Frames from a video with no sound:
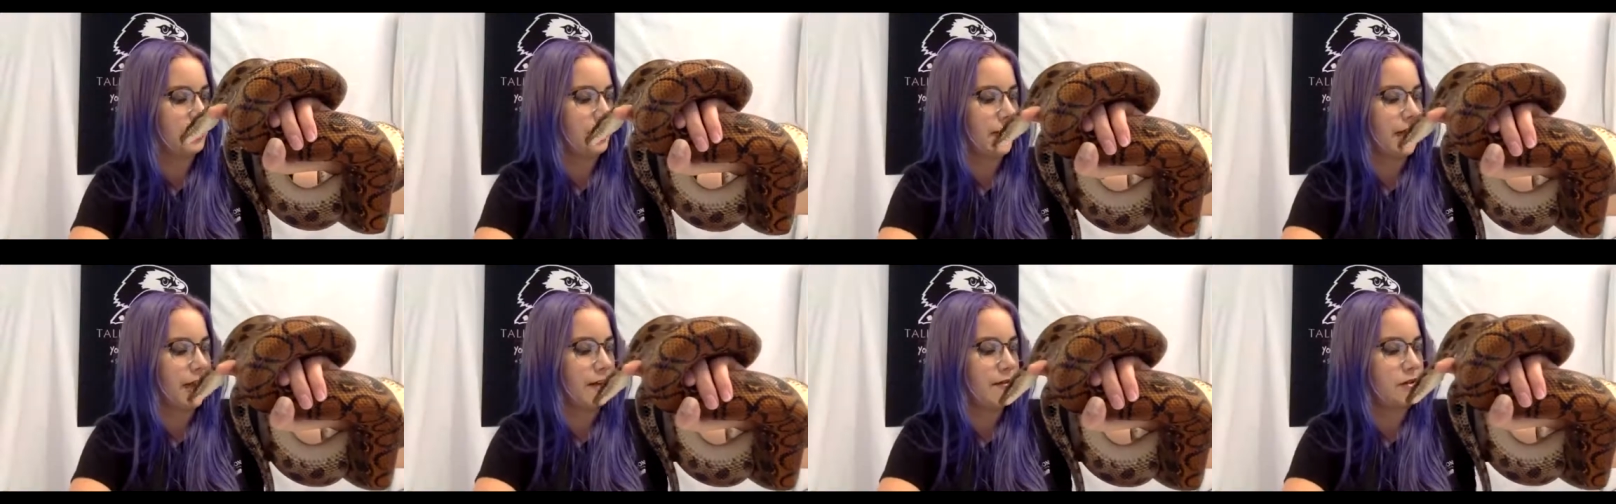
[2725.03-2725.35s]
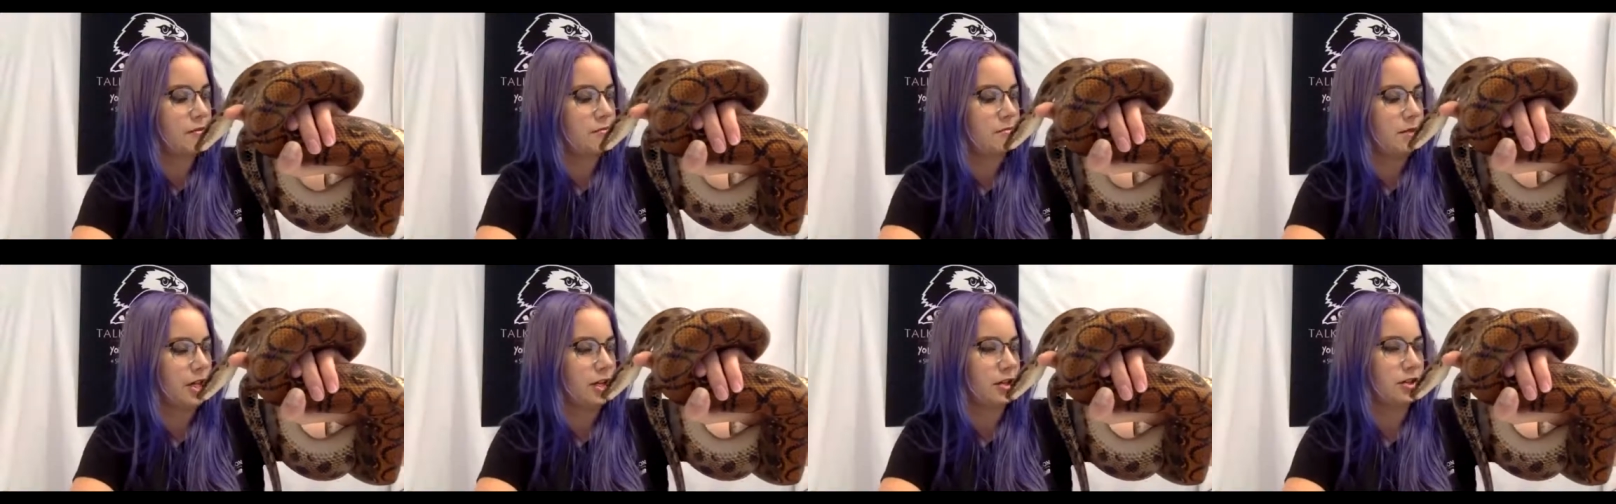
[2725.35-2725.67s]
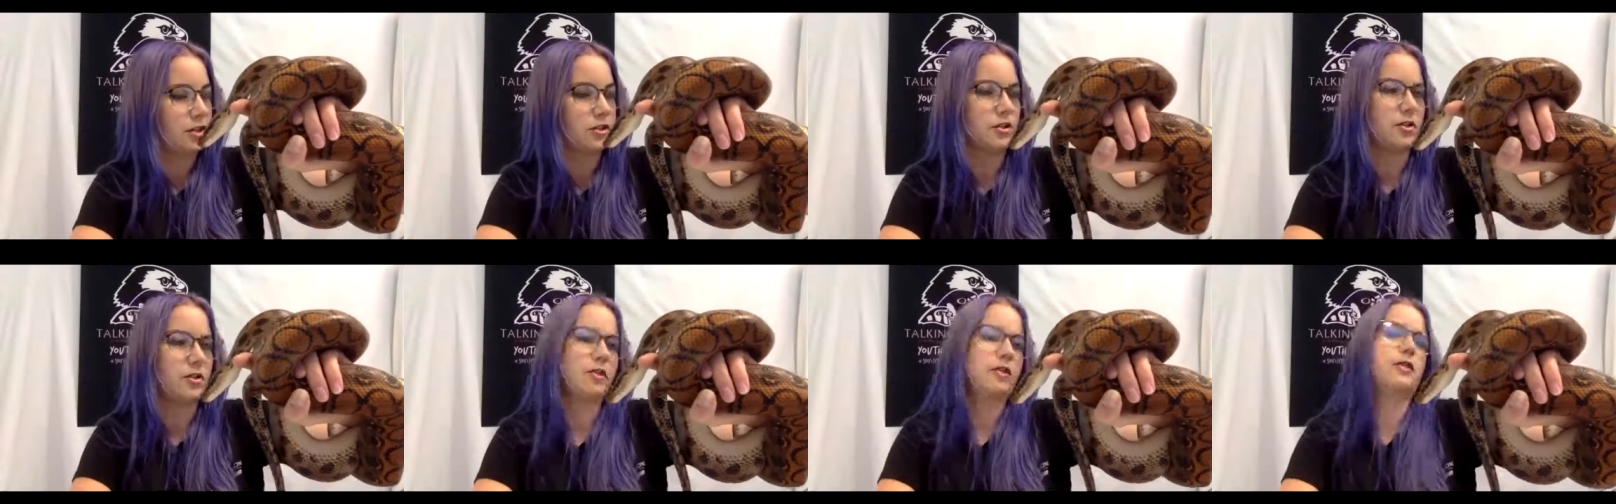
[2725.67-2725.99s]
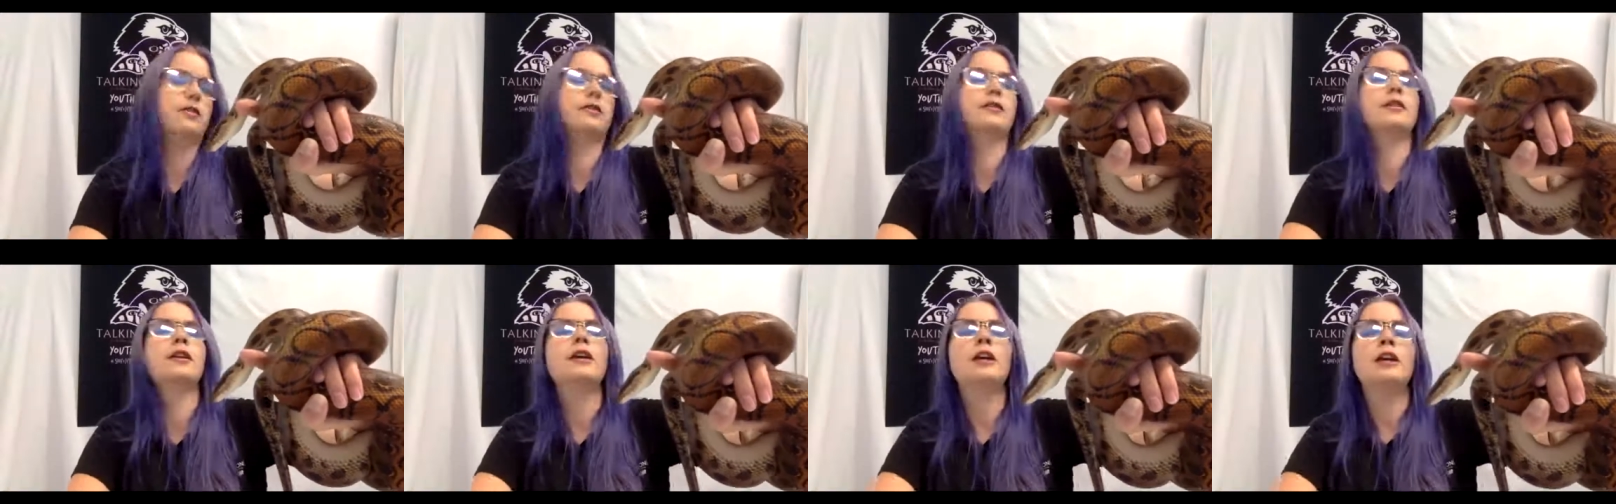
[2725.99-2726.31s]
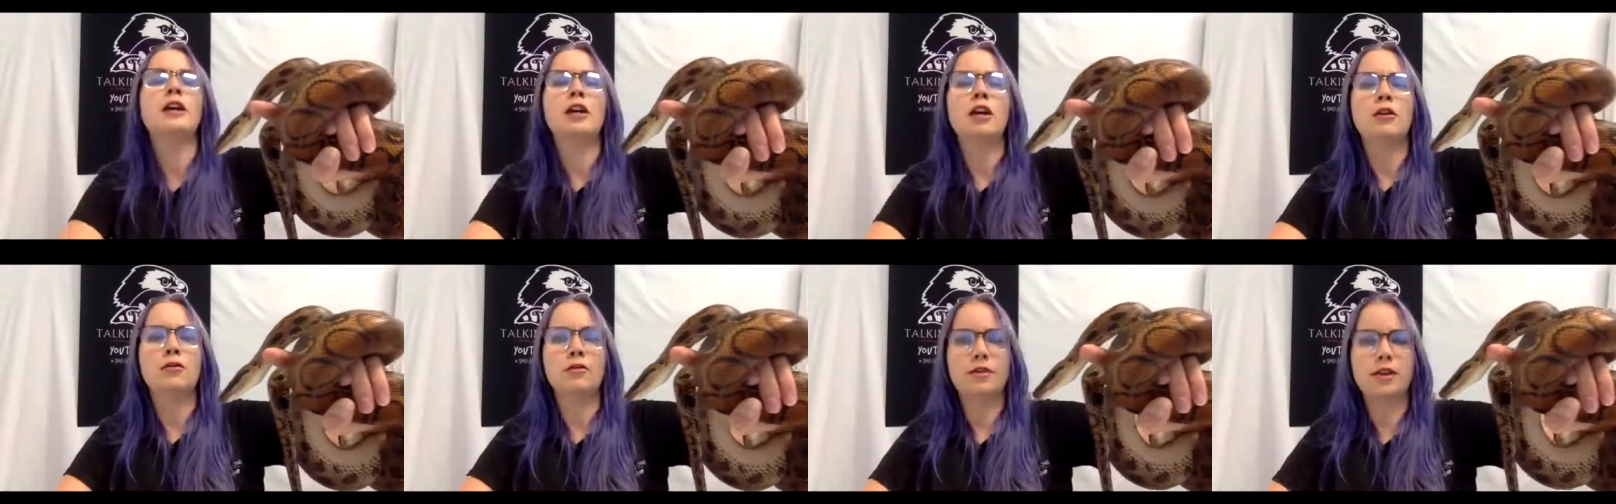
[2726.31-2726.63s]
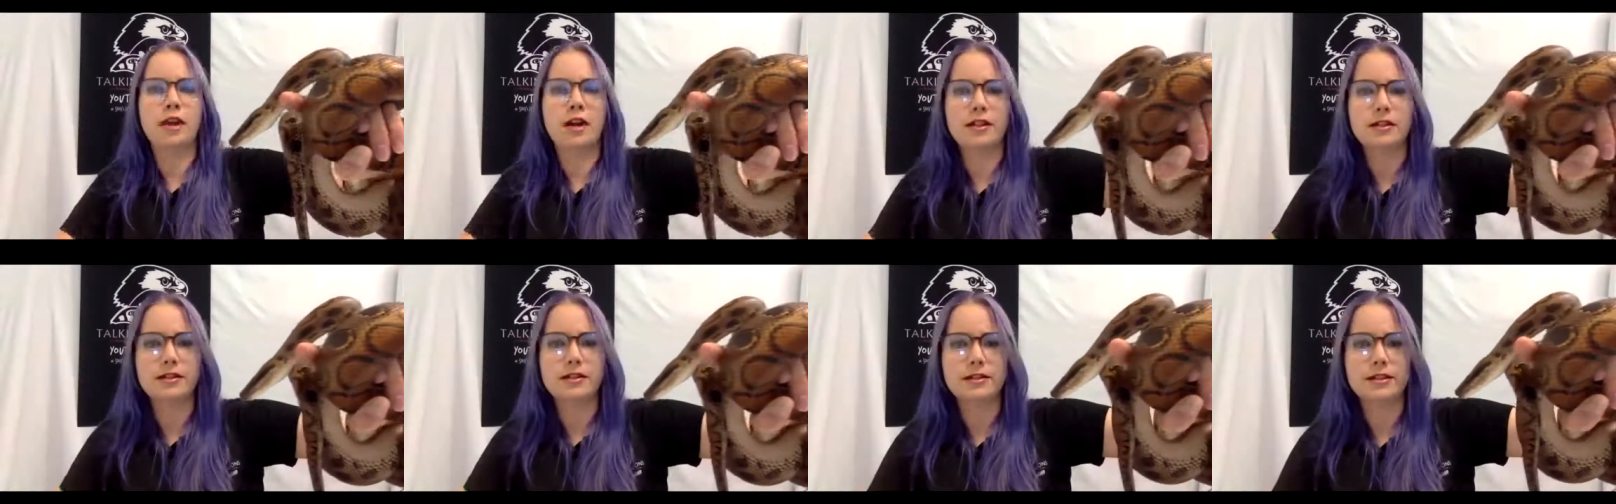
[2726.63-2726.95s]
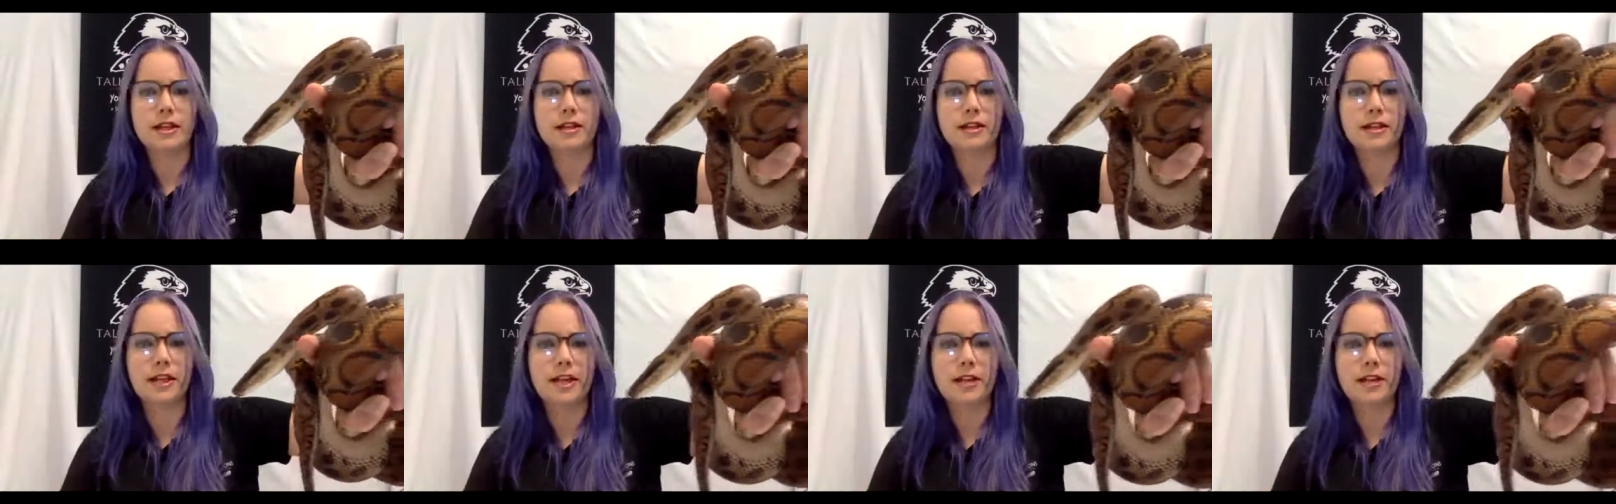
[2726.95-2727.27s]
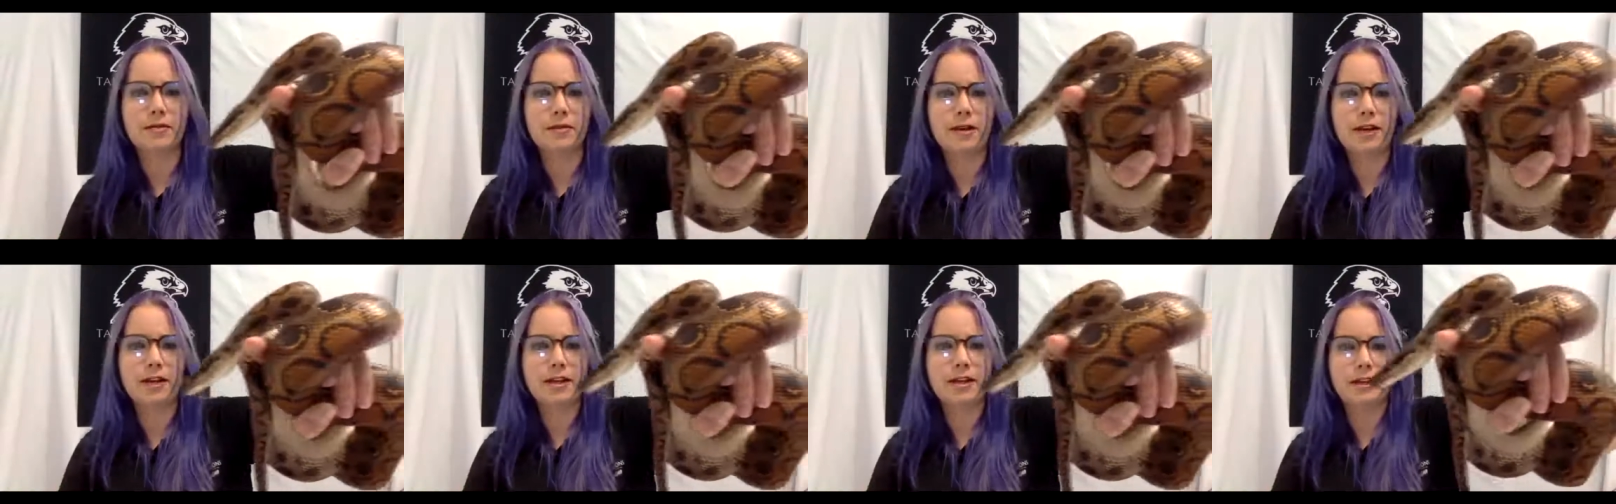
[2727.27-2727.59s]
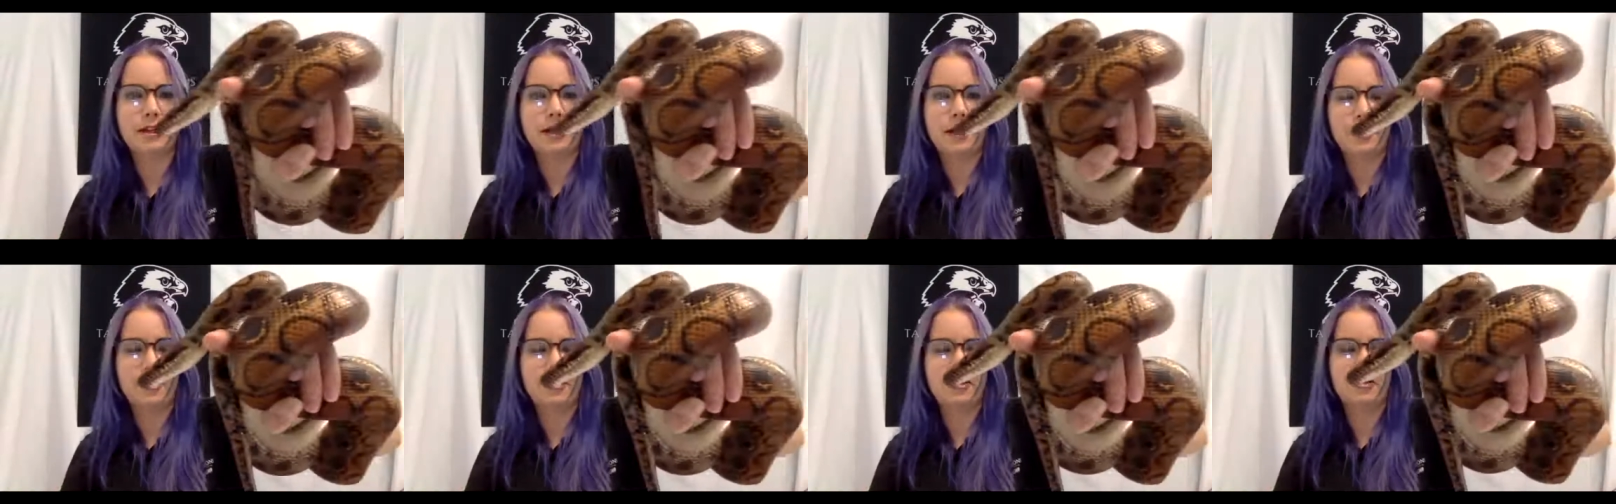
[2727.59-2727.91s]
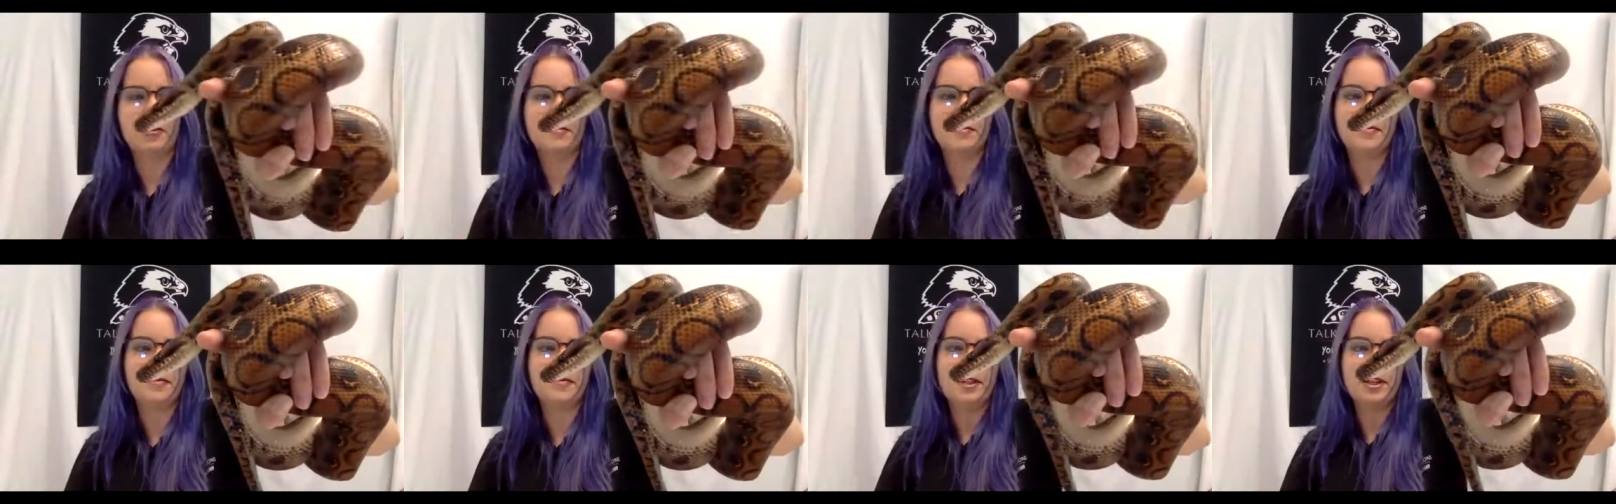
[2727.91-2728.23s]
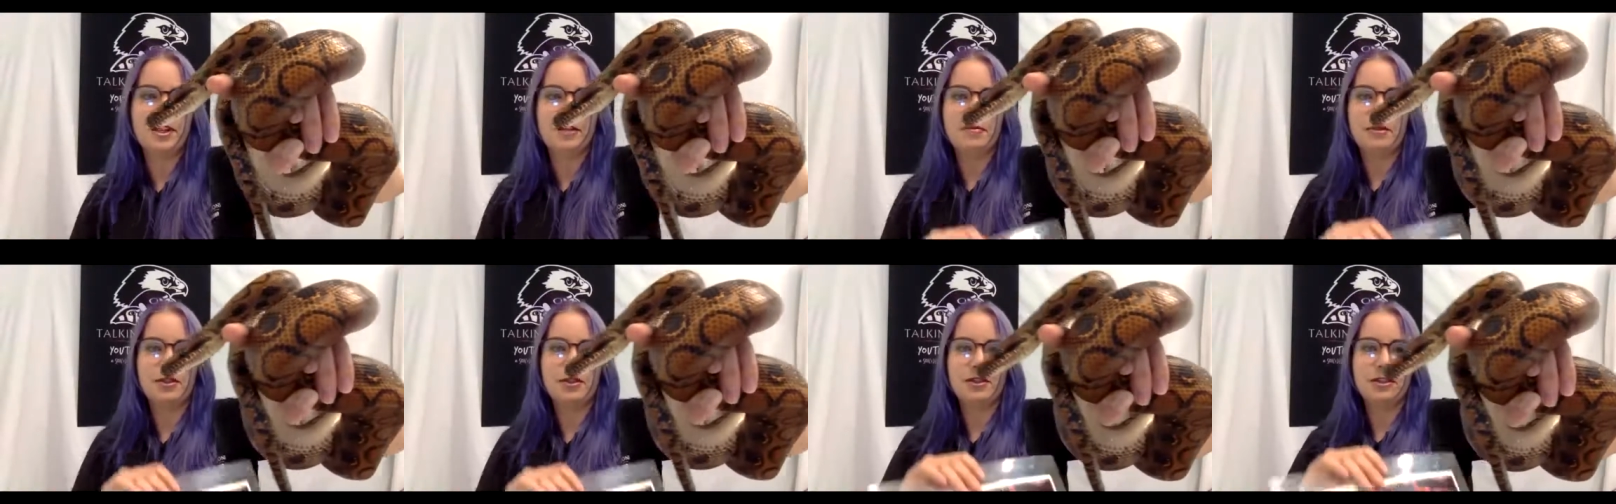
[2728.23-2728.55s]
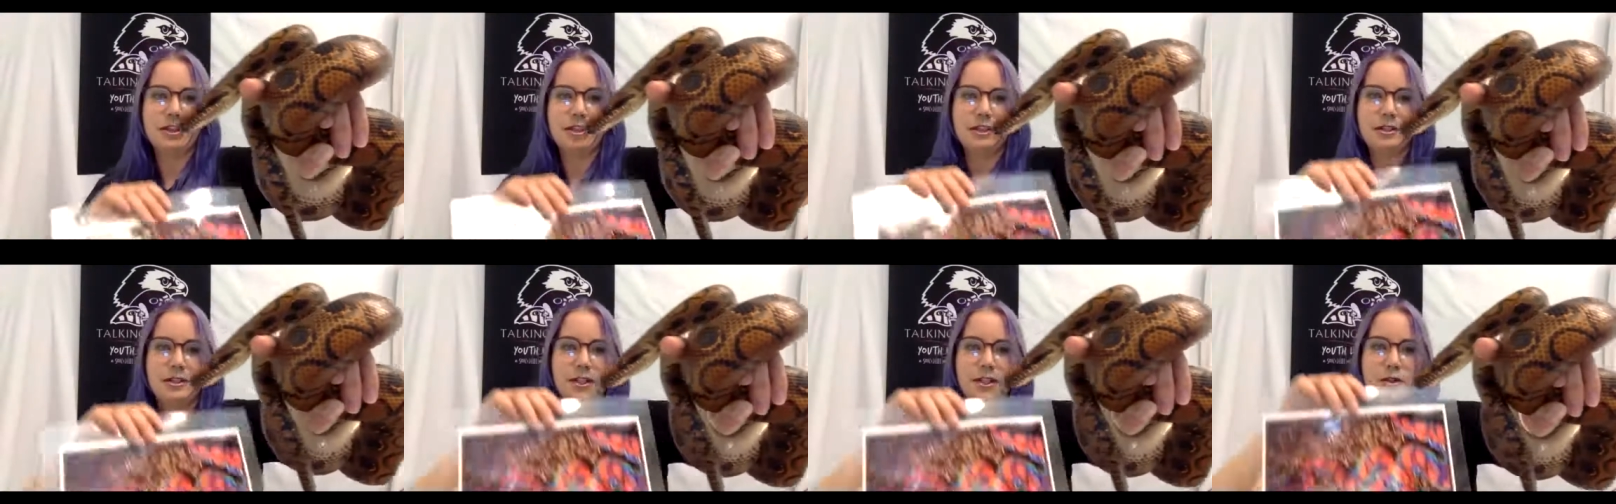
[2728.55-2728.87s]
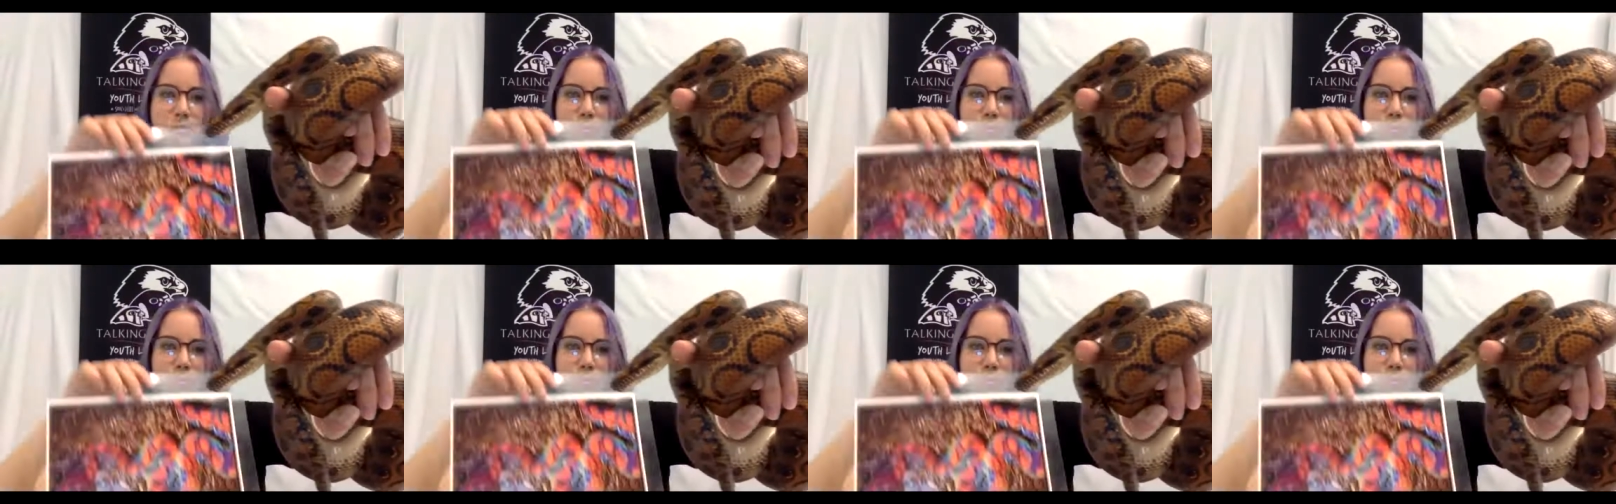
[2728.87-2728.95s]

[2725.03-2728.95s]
And I have a picture because we're not in sunlight right now, but this